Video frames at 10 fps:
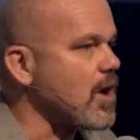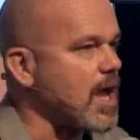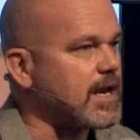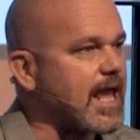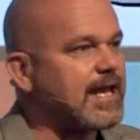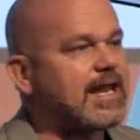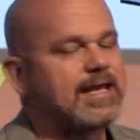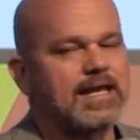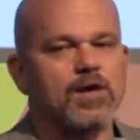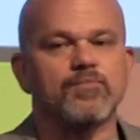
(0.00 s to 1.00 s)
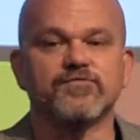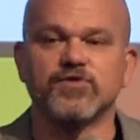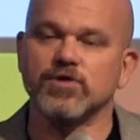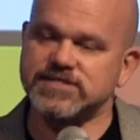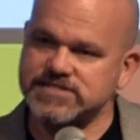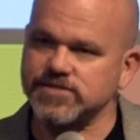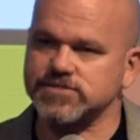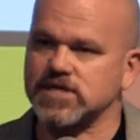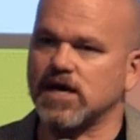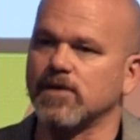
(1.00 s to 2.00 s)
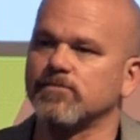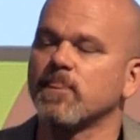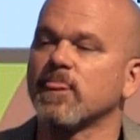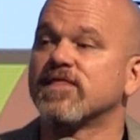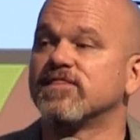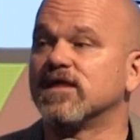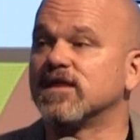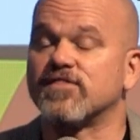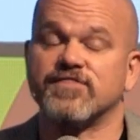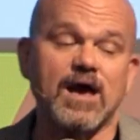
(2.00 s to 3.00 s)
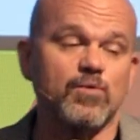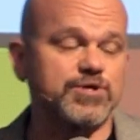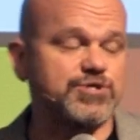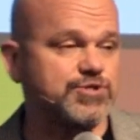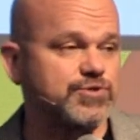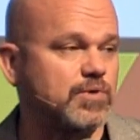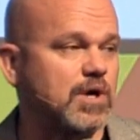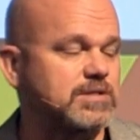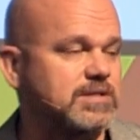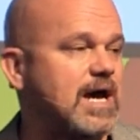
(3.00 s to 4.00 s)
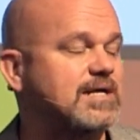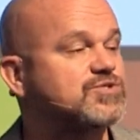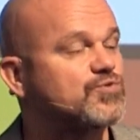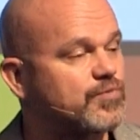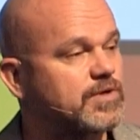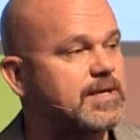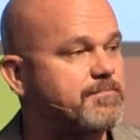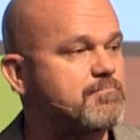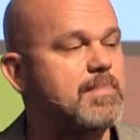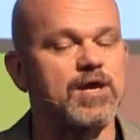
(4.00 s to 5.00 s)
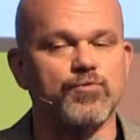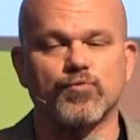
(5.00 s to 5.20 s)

an 8 a.m. volunteer time, then that would do a lot to really make